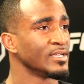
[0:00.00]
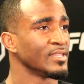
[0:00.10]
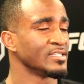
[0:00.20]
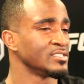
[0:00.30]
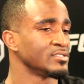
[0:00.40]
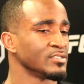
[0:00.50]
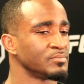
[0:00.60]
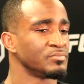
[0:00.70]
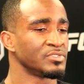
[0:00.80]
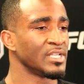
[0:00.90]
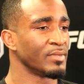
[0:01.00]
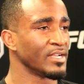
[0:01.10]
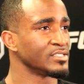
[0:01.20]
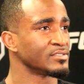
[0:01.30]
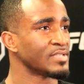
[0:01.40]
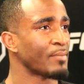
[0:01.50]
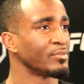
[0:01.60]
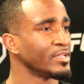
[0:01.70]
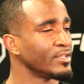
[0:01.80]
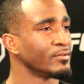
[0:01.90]
not just a team that just
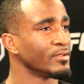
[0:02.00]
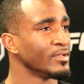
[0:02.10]
happened to get